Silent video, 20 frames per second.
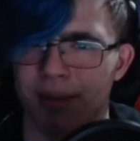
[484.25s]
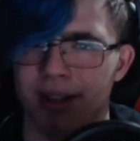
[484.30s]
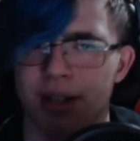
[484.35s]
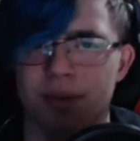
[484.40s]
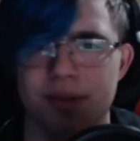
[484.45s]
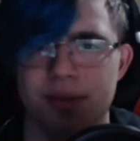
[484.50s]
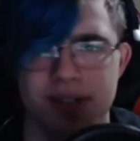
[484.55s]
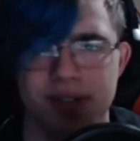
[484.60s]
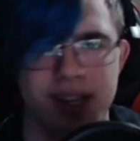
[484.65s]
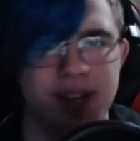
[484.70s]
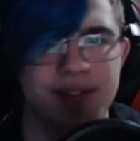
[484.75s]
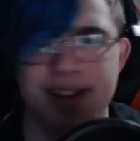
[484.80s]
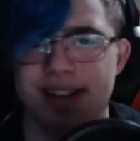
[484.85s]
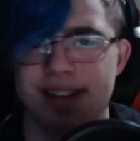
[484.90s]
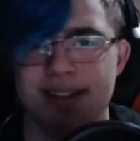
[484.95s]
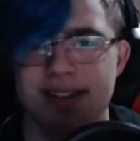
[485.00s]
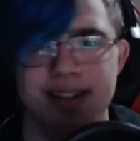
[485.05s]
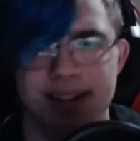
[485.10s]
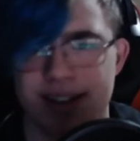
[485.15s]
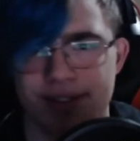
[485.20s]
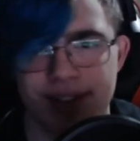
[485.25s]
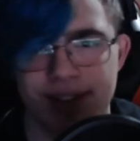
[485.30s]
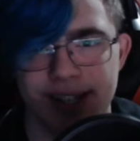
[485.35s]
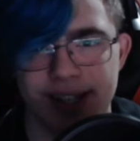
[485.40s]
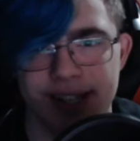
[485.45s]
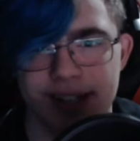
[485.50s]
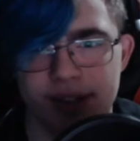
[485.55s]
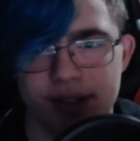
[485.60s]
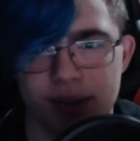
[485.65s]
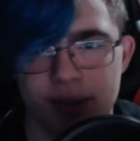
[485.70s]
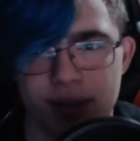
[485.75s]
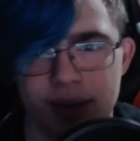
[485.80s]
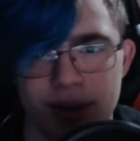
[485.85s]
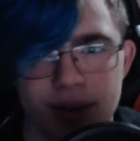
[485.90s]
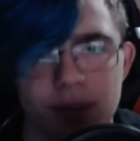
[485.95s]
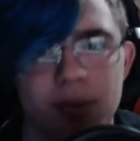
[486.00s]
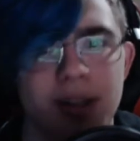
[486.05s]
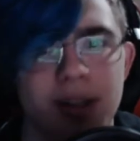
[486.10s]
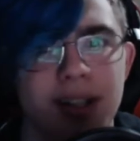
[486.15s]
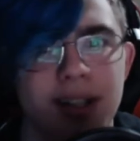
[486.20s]
It was if I didn't have anything else to wear, they
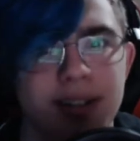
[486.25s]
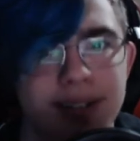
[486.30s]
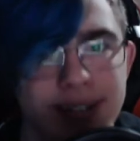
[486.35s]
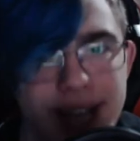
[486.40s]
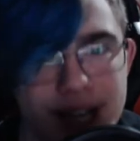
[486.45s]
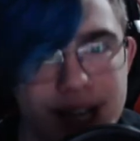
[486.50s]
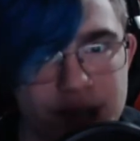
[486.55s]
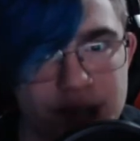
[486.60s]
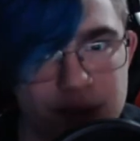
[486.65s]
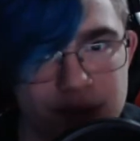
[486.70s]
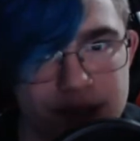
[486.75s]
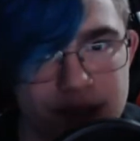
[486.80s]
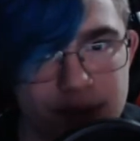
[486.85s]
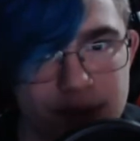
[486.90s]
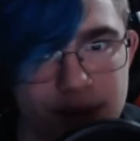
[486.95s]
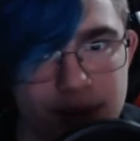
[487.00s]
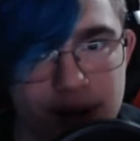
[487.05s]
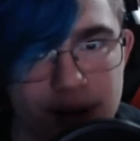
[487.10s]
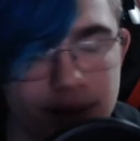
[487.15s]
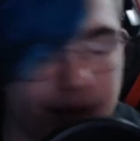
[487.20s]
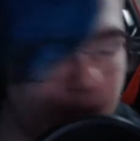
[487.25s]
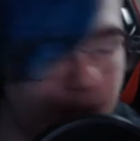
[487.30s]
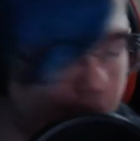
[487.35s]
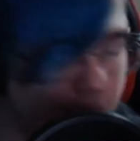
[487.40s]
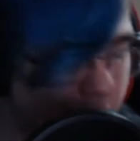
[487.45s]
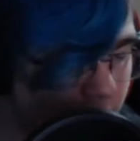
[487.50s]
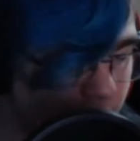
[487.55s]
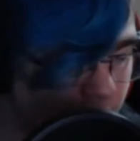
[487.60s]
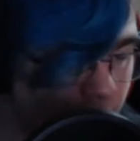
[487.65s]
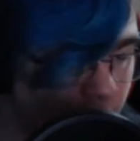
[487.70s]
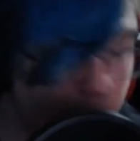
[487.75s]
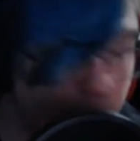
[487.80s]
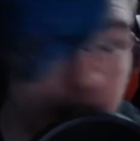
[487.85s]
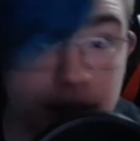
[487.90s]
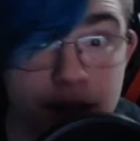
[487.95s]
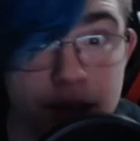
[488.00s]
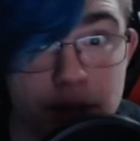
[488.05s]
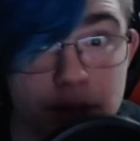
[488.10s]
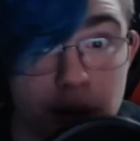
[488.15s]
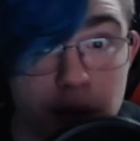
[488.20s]
were the last ones I'd wear, and I
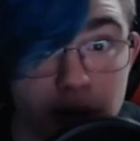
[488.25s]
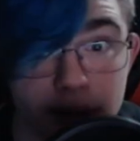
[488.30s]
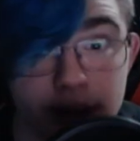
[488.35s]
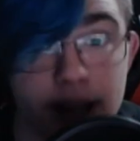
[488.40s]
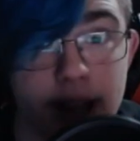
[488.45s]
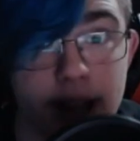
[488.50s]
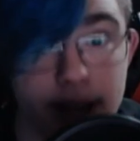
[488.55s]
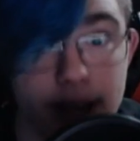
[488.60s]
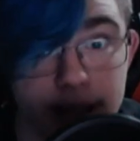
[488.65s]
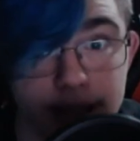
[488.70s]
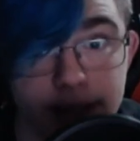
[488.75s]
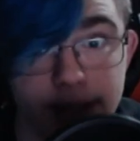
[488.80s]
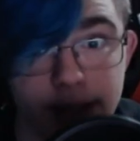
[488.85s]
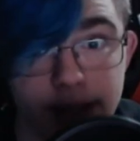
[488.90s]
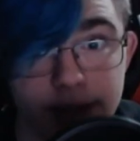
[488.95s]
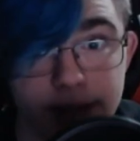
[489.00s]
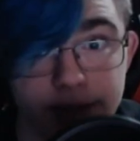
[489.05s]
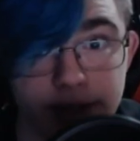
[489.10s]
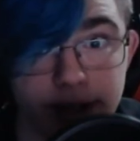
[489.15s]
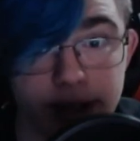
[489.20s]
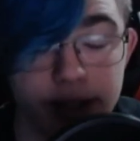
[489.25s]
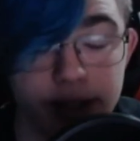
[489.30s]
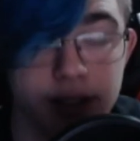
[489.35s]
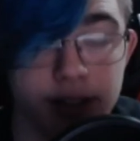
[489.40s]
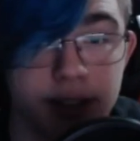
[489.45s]
just put on anything I'd find.